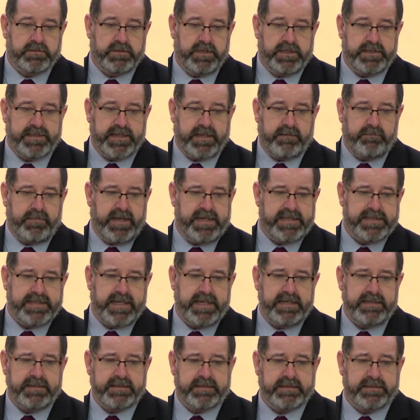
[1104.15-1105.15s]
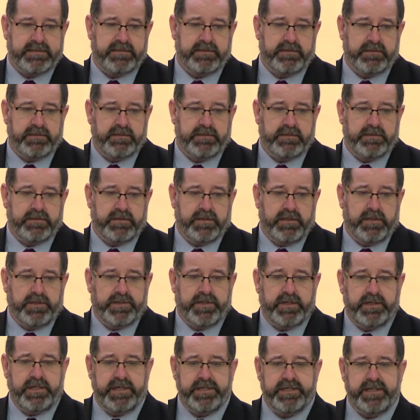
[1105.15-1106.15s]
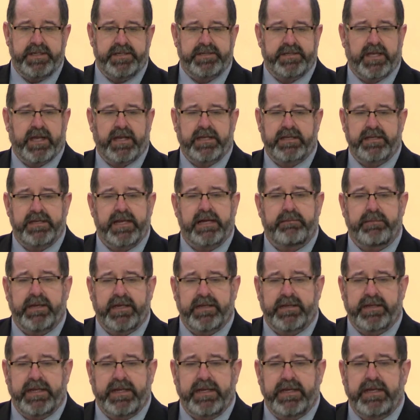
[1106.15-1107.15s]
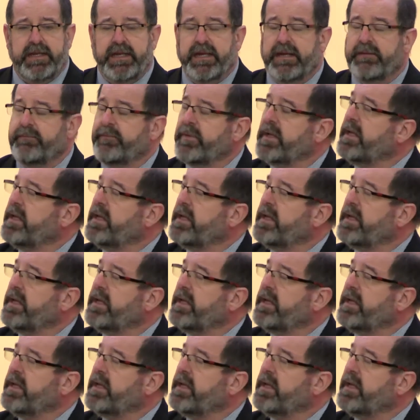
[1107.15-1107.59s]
Does that make sense? So this is psychodynamic thinking.